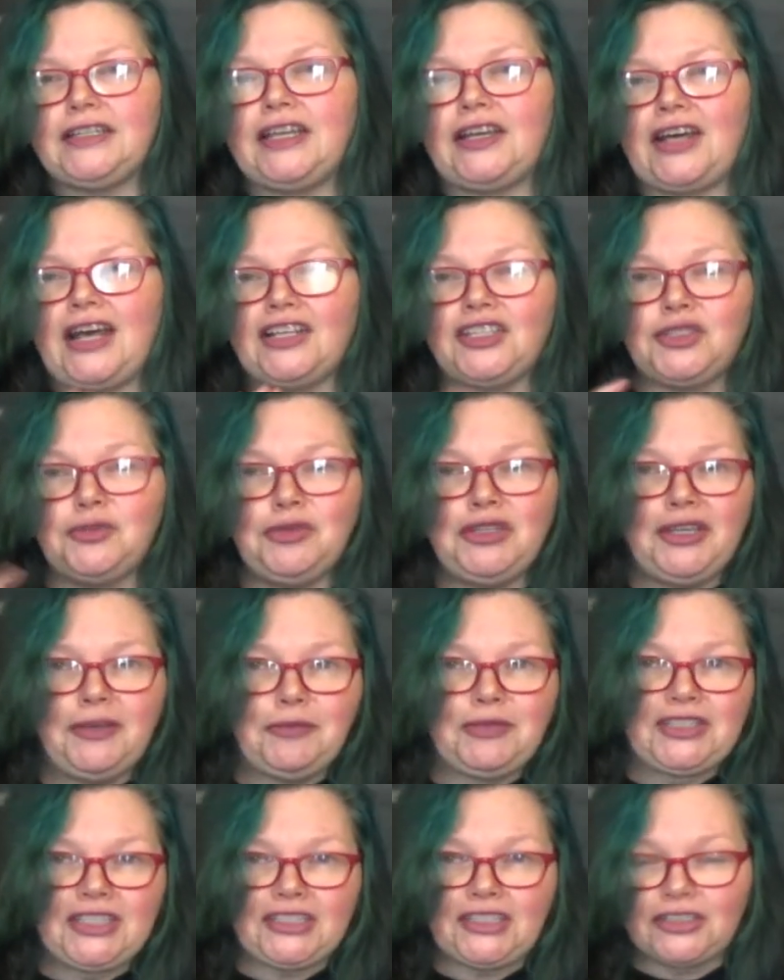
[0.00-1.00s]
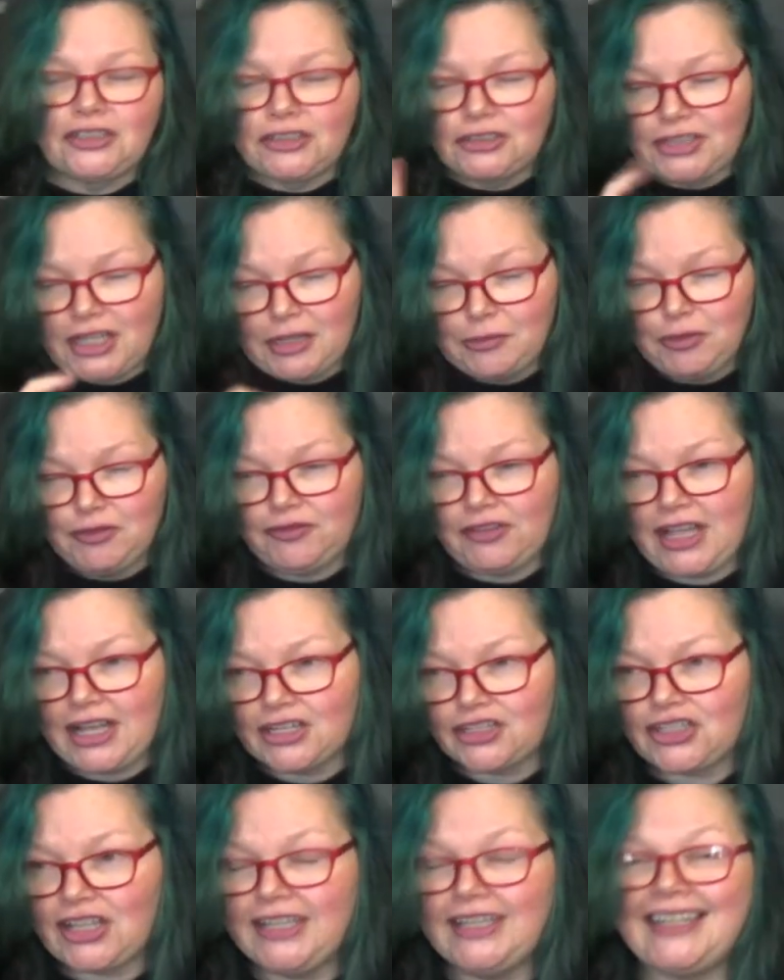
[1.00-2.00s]
Now it has to be a particular type of
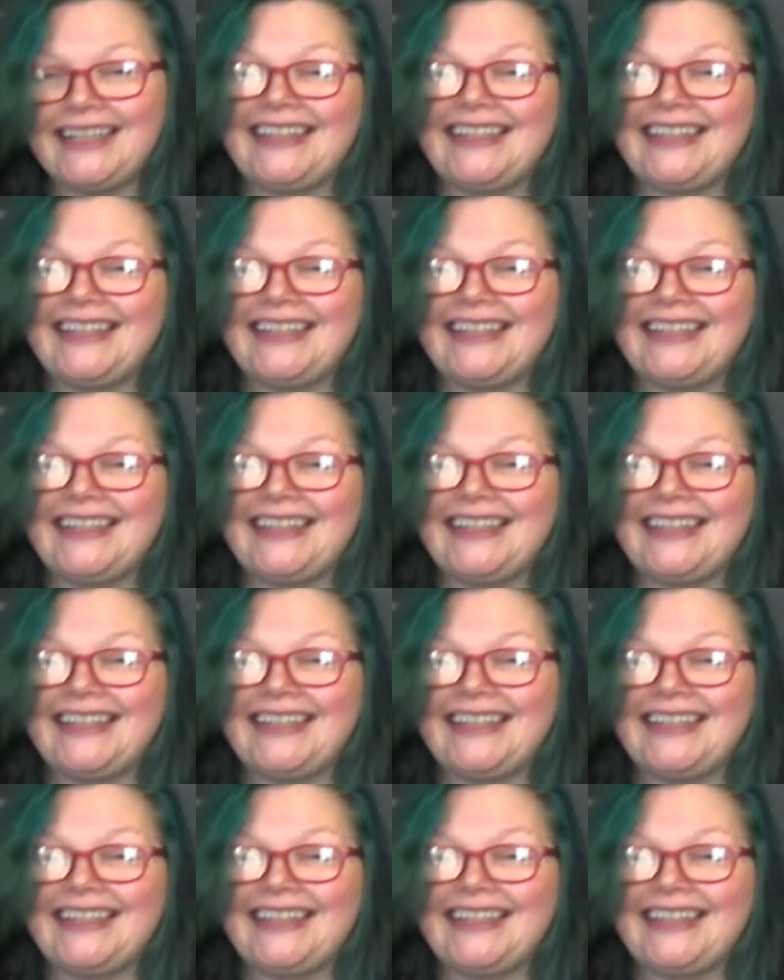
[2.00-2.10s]
flashlight,